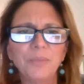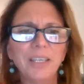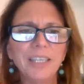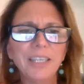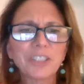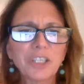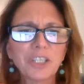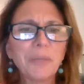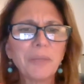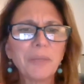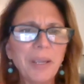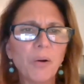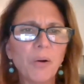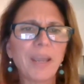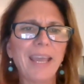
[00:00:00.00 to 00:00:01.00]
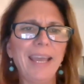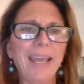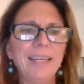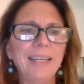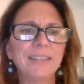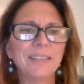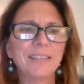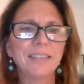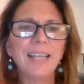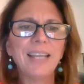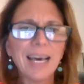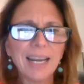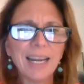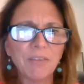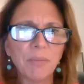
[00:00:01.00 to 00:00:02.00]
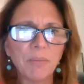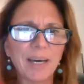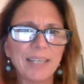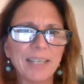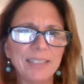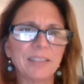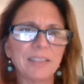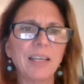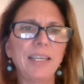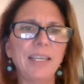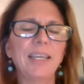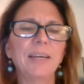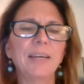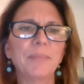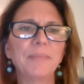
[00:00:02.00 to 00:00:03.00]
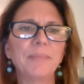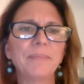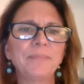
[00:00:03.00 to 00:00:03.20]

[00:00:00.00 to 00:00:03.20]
It's going to be okay. Not everybody's like him.